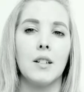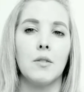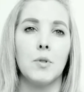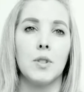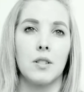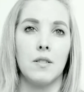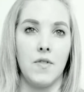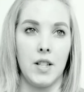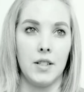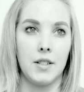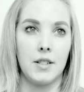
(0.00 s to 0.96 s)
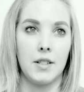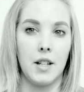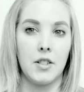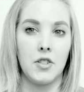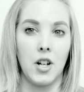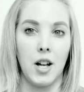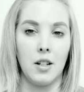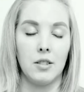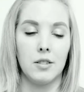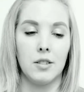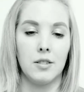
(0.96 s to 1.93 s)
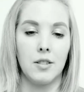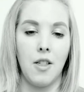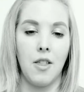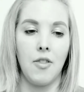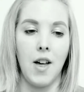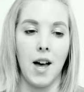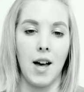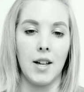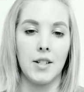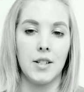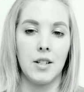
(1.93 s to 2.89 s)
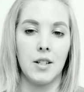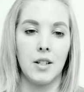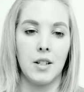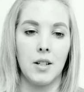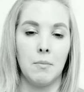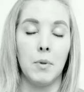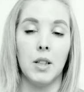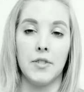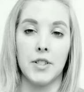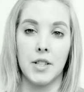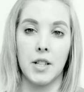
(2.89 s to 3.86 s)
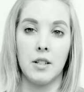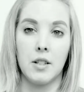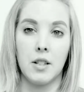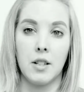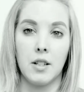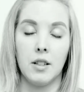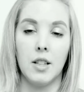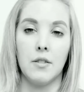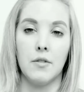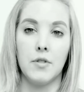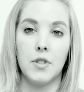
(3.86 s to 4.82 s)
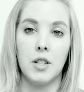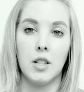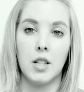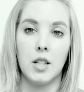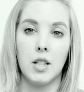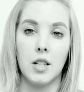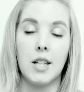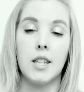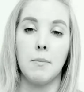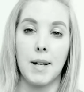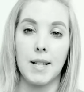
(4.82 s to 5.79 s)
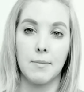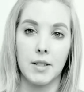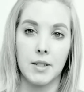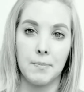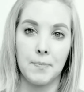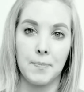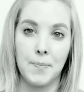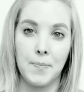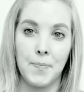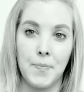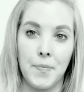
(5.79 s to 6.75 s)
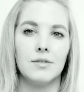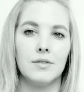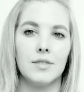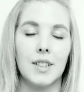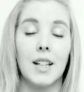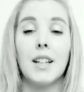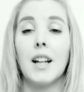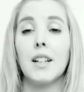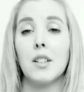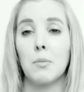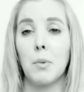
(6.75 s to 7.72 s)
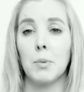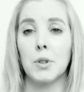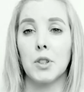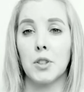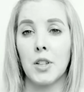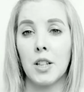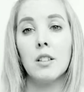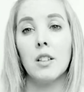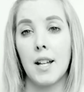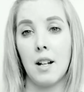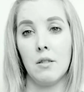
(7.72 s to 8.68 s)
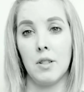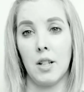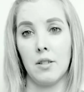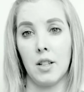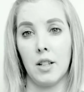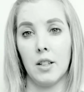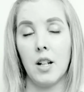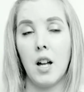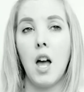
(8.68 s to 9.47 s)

was convinced as a child that Maleficent lived in the basement. And I can remember turning the light out down there